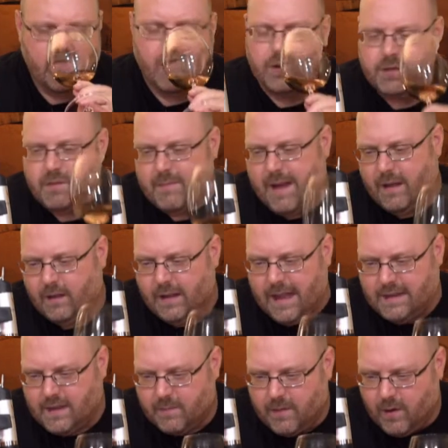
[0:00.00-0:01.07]
go some
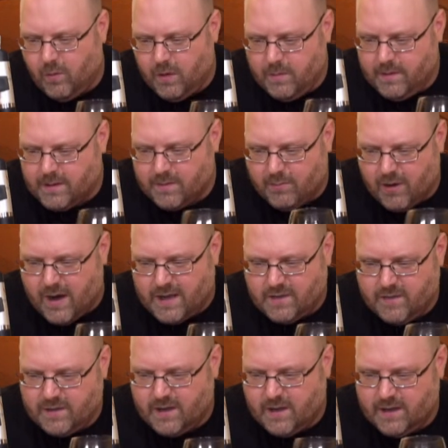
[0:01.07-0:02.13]
malolactic, but I wouldn't be surprised
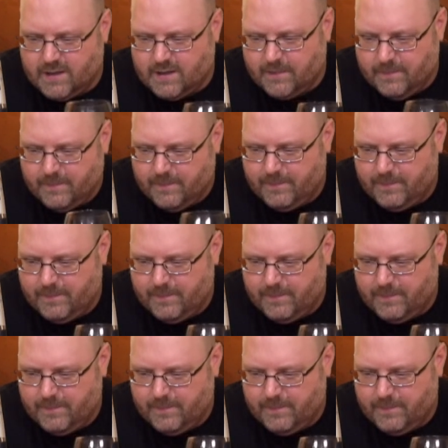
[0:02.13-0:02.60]
if it does.